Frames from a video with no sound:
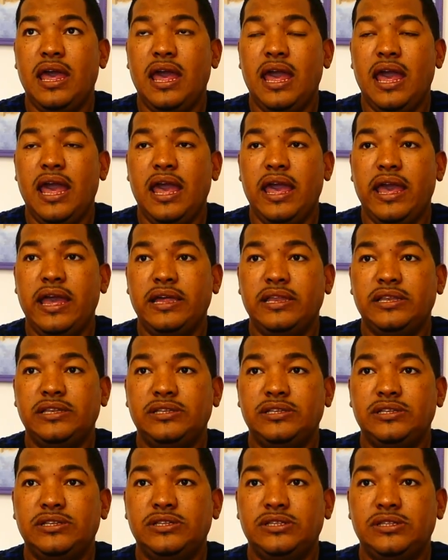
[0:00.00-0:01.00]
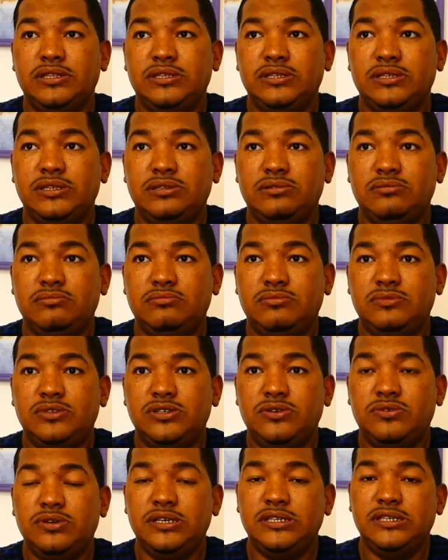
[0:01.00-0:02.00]
And
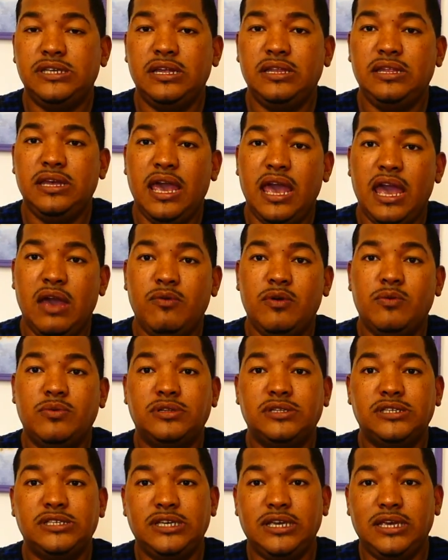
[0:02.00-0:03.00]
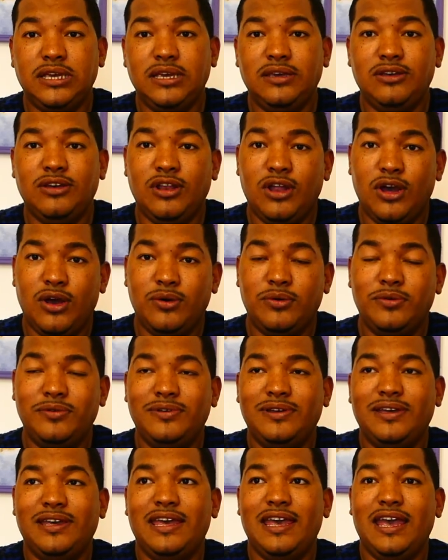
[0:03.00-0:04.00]
so he said, yeah, we will see, you
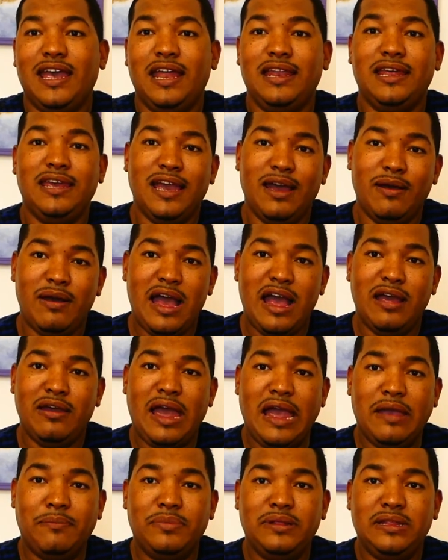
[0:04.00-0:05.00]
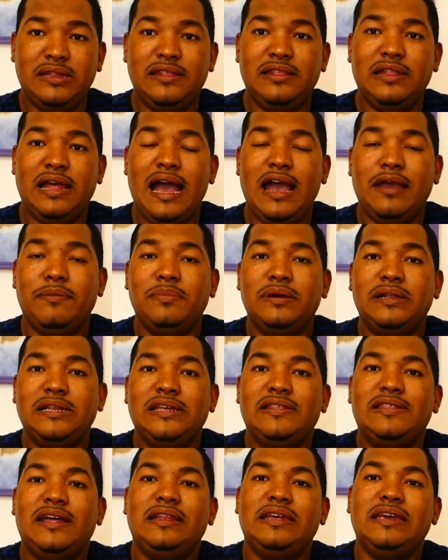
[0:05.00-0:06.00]
know. And I
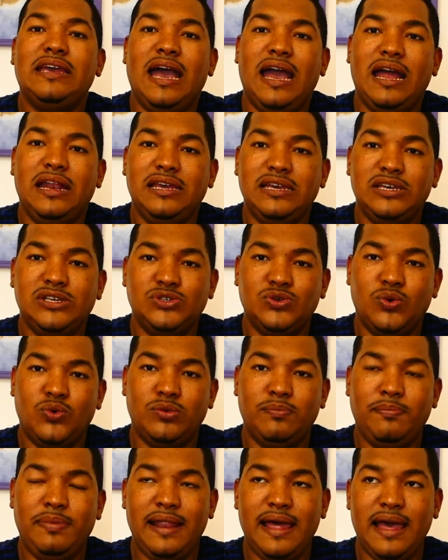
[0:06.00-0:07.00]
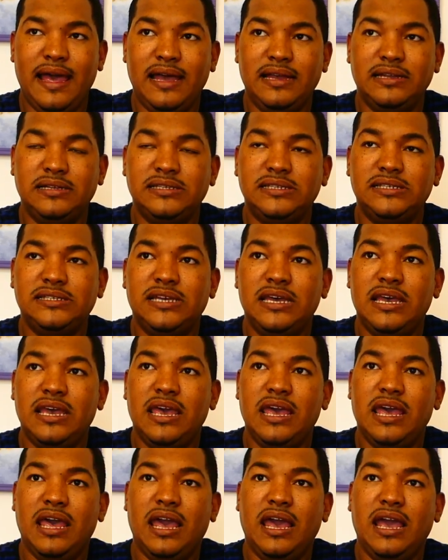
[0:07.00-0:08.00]
believe that he had his own plans.
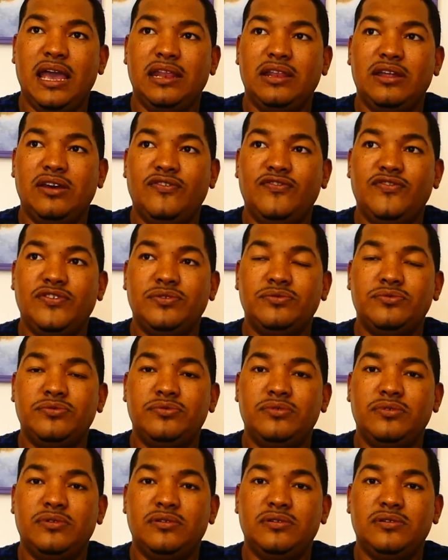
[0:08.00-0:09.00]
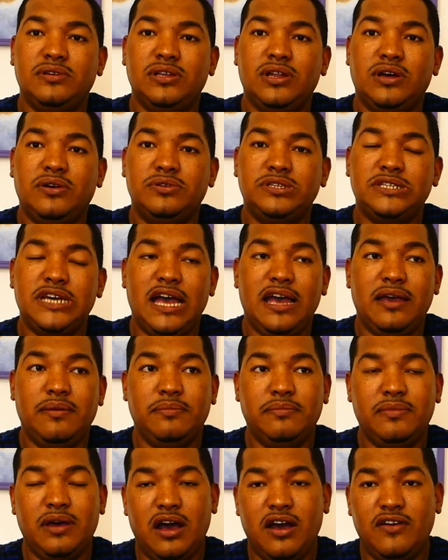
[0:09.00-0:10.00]
And a few, you know,
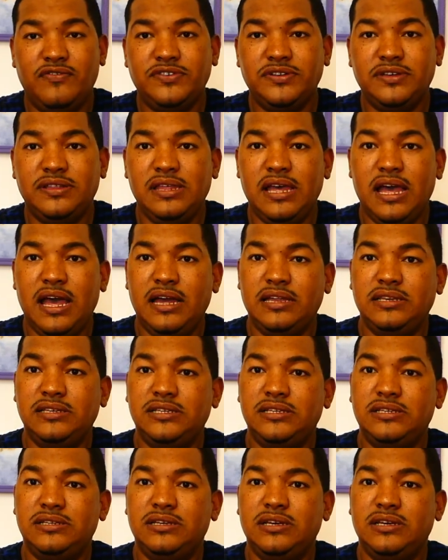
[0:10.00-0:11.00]
time after that,